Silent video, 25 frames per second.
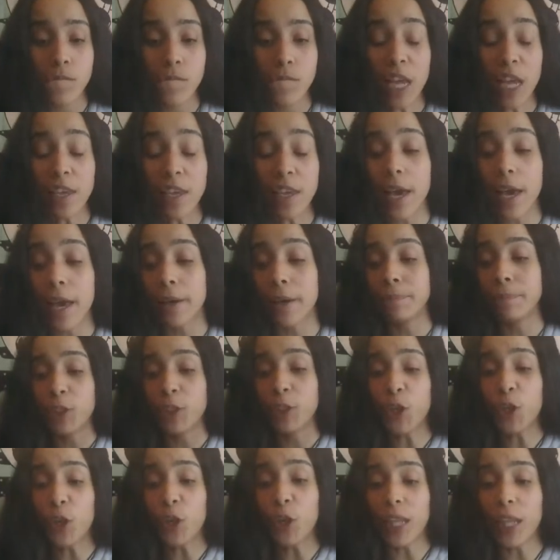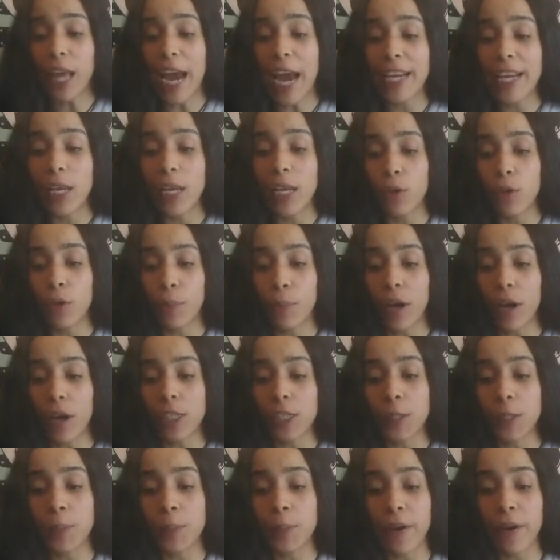Yeah, you're aligning with
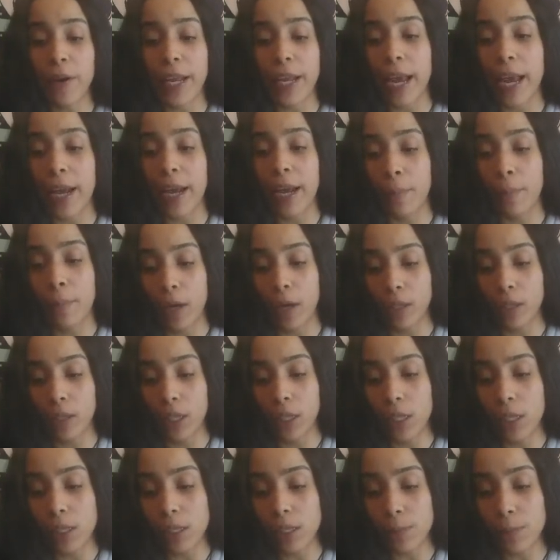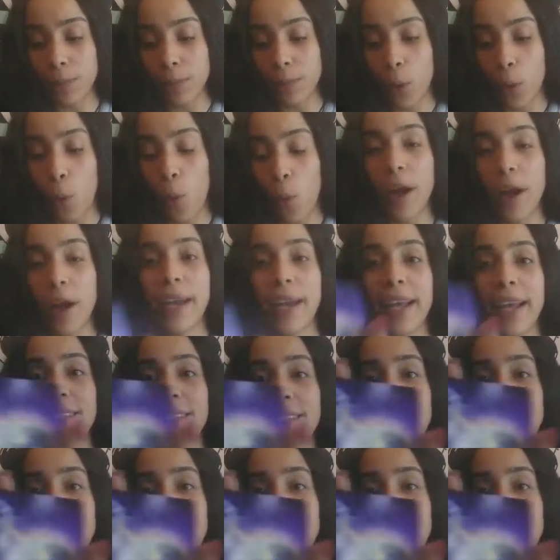prosperity and abundance. Oneness.